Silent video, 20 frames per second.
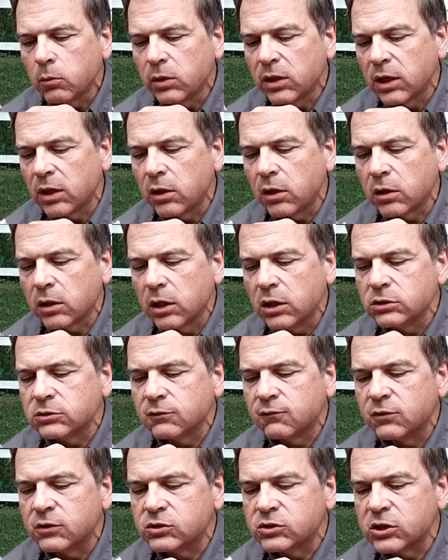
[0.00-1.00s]
We've got all
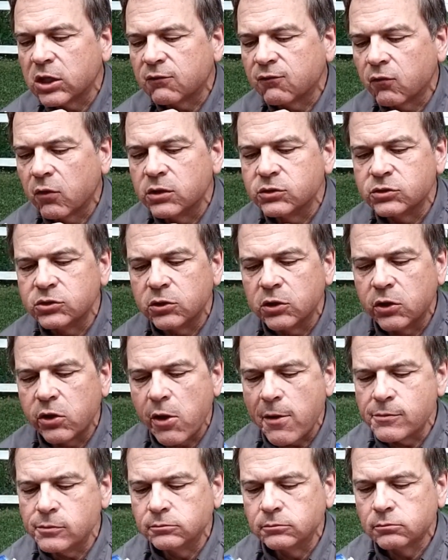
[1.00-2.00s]
kinds of insect friends here
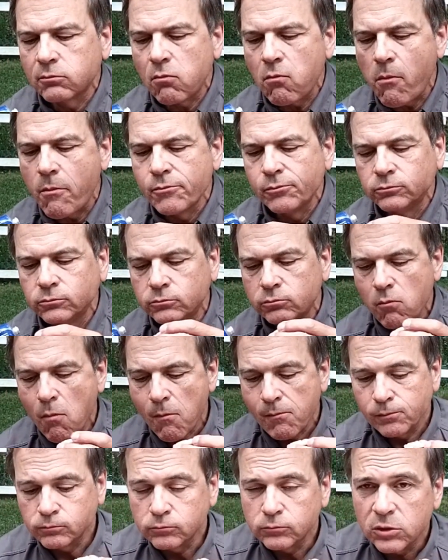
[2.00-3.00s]
today.
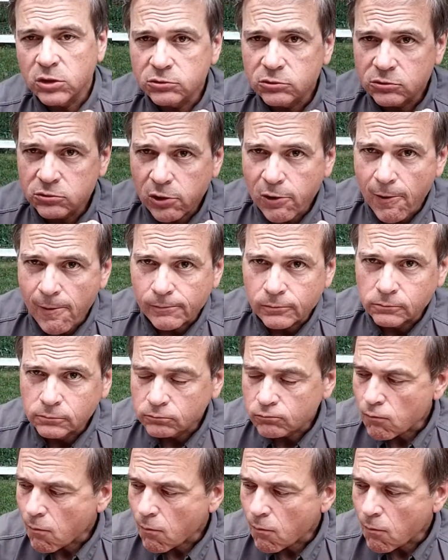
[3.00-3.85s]
Imagine that.